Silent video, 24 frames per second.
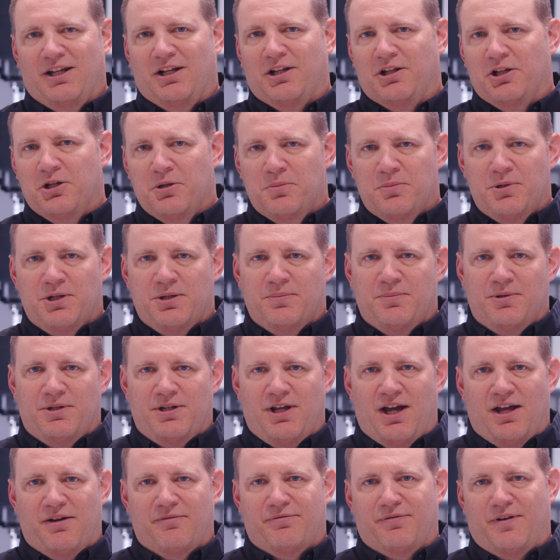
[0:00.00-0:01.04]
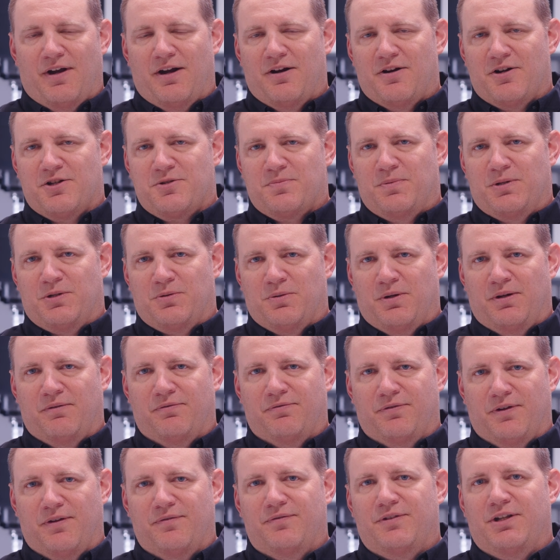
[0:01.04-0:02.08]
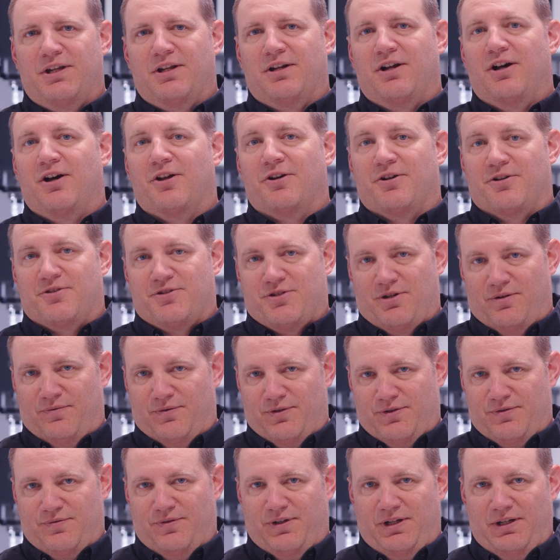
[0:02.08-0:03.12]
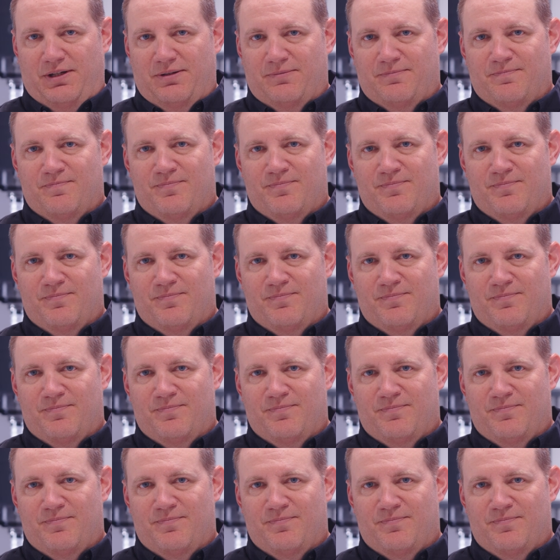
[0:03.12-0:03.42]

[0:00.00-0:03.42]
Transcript: aluminum and non-ferrous between 50 and 100 surface feet.